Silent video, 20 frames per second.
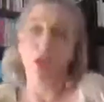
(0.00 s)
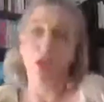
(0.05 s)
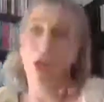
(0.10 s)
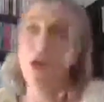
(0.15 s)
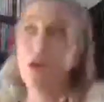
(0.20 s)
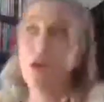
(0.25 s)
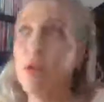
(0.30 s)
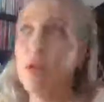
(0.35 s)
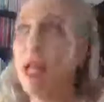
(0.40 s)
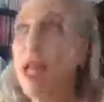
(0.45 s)

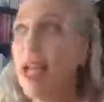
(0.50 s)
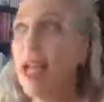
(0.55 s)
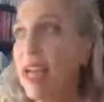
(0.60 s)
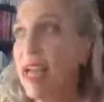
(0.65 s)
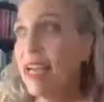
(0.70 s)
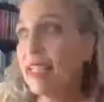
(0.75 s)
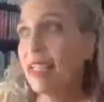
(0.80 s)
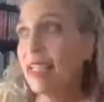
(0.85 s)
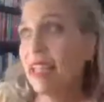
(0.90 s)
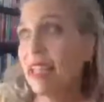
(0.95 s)
tone?
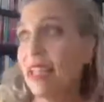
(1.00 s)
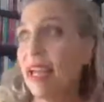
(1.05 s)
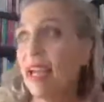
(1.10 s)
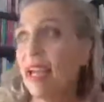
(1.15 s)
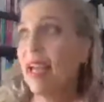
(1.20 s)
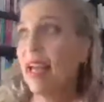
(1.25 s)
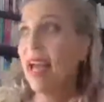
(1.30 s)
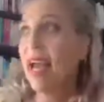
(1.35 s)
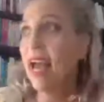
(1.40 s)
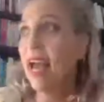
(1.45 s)
Is it
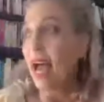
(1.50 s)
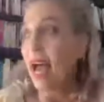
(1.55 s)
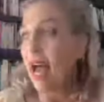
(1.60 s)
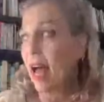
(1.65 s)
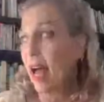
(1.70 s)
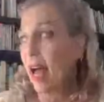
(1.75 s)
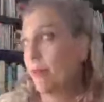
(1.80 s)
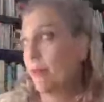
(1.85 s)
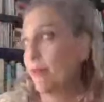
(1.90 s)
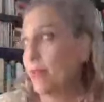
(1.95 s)
the
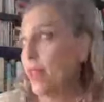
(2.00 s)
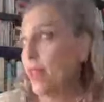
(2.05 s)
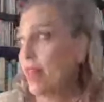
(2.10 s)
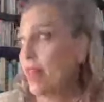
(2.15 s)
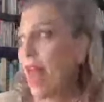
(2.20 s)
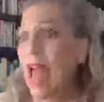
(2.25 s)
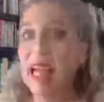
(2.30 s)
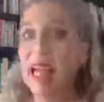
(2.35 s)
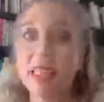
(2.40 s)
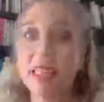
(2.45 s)

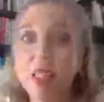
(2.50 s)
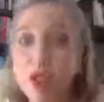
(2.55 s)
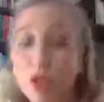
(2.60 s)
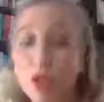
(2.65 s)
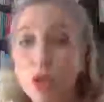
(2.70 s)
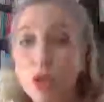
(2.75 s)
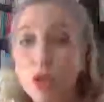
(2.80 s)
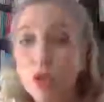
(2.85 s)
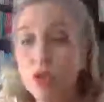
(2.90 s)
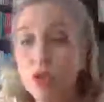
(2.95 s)

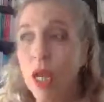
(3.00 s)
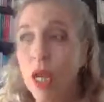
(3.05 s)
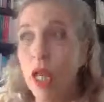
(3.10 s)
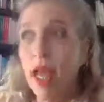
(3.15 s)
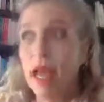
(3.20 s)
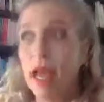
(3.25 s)
attitude?